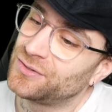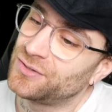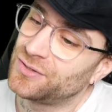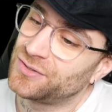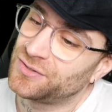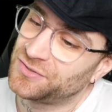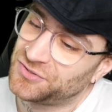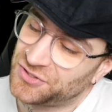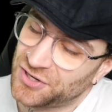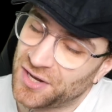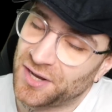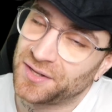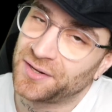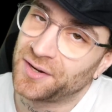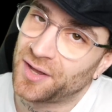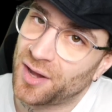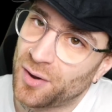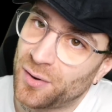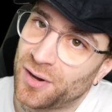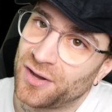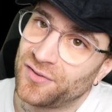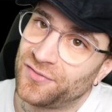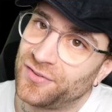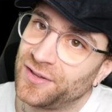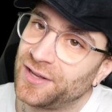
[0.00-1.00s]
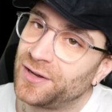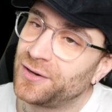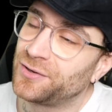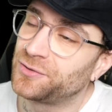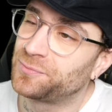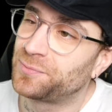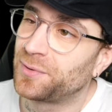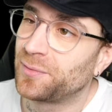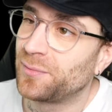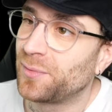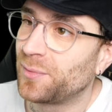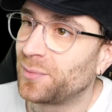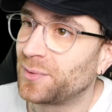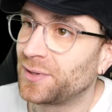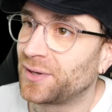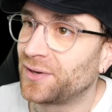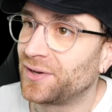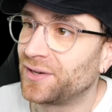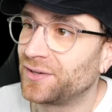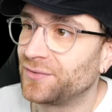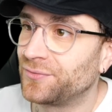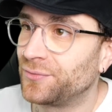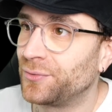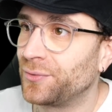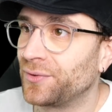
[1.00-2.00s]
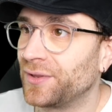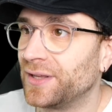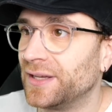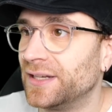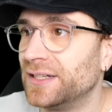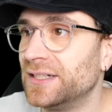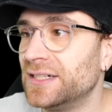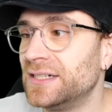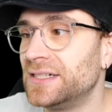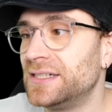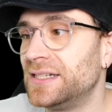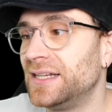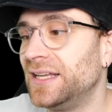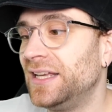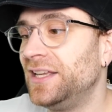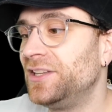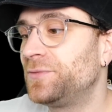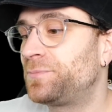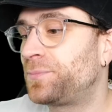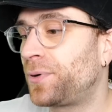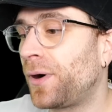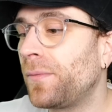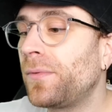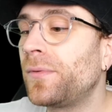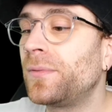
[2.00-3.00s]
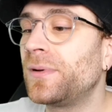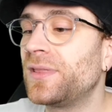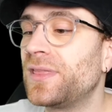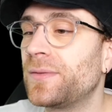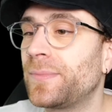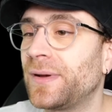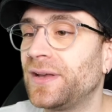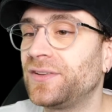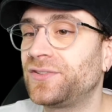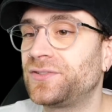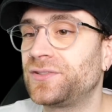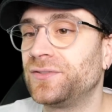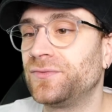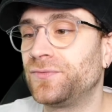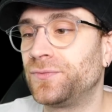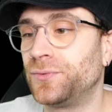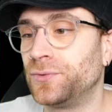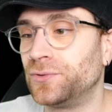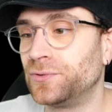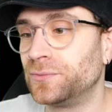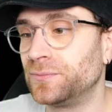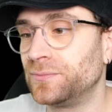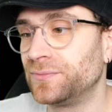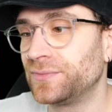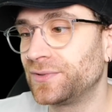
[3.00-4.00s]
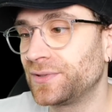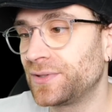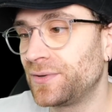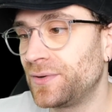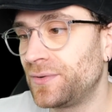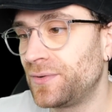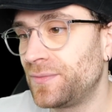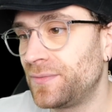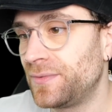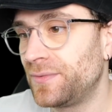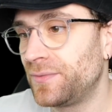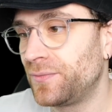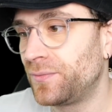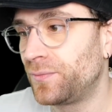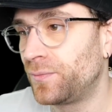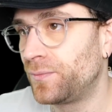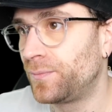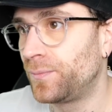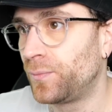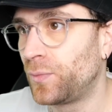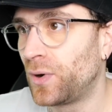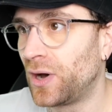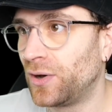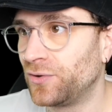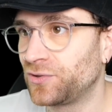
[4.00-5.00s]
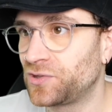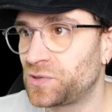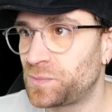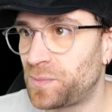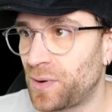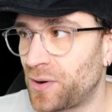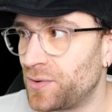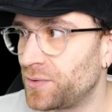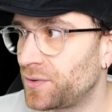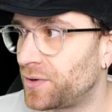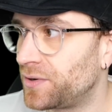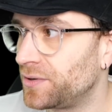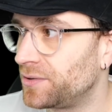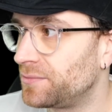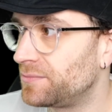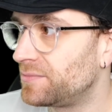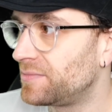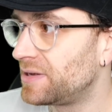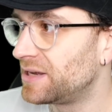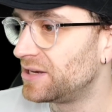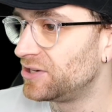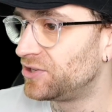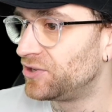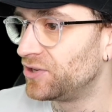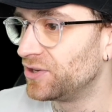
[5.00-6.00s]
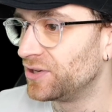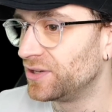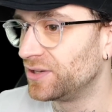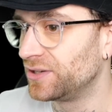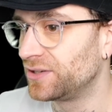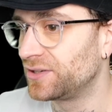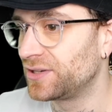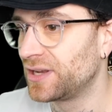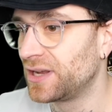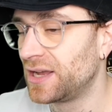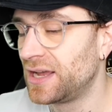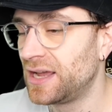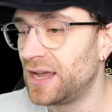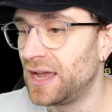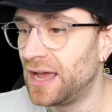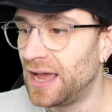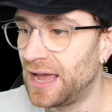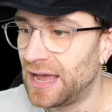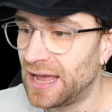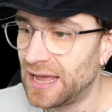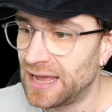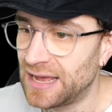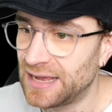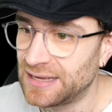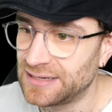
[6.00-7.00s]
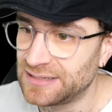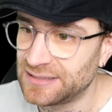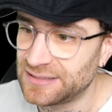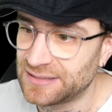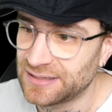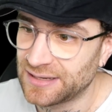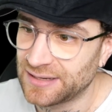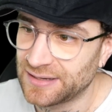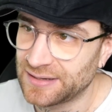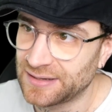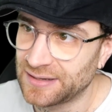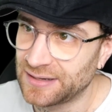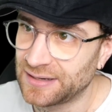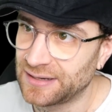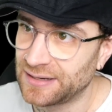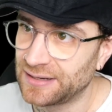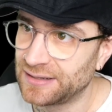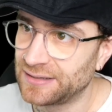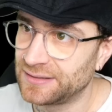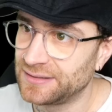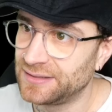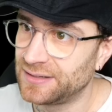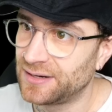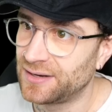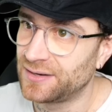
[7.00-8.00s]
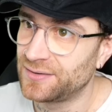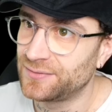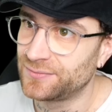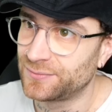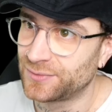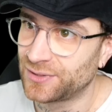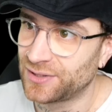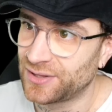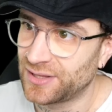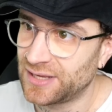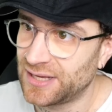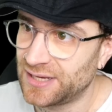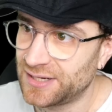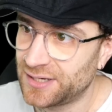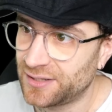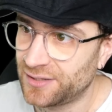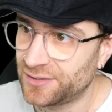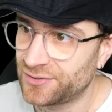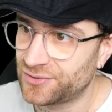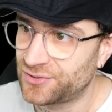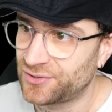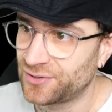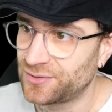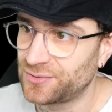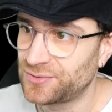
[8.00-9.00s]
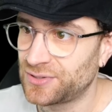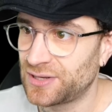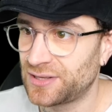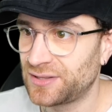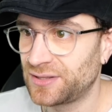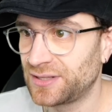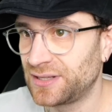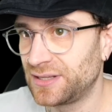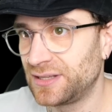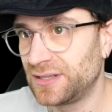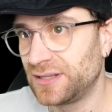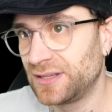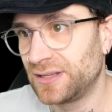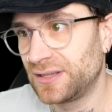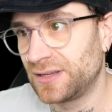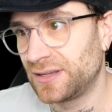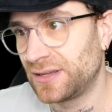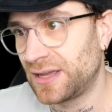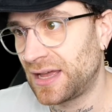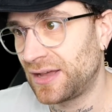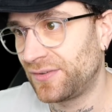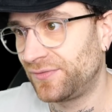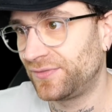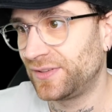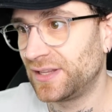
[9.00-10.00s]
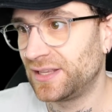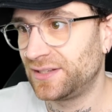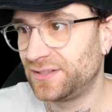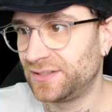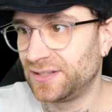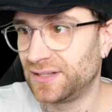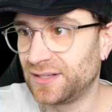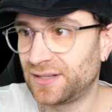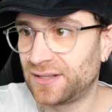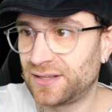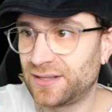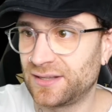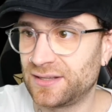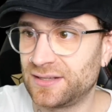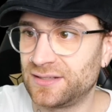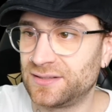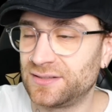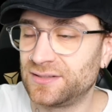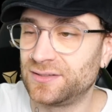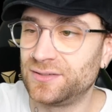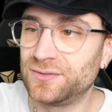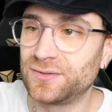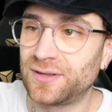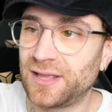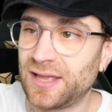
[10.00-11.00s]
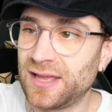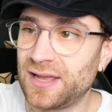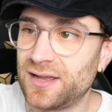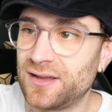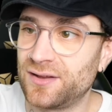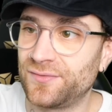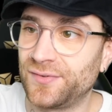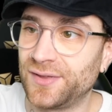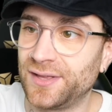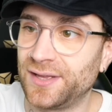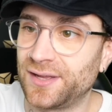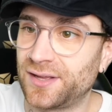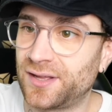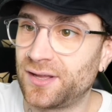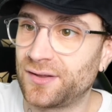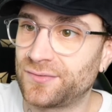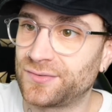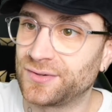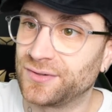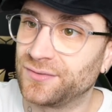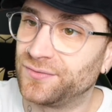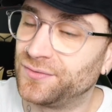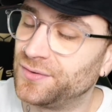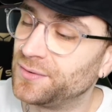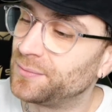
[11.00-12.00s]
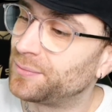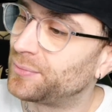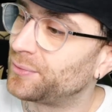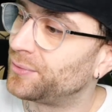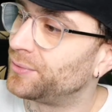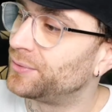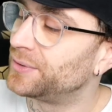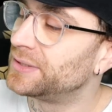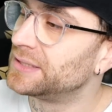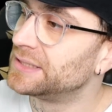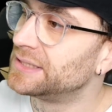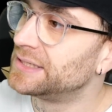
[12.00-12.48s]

Journo, I think I was probably going for there. He's probably the best informed, well-spoken, measured, and, you know, one of the head honchos at The Athletic in the UK over here covering football.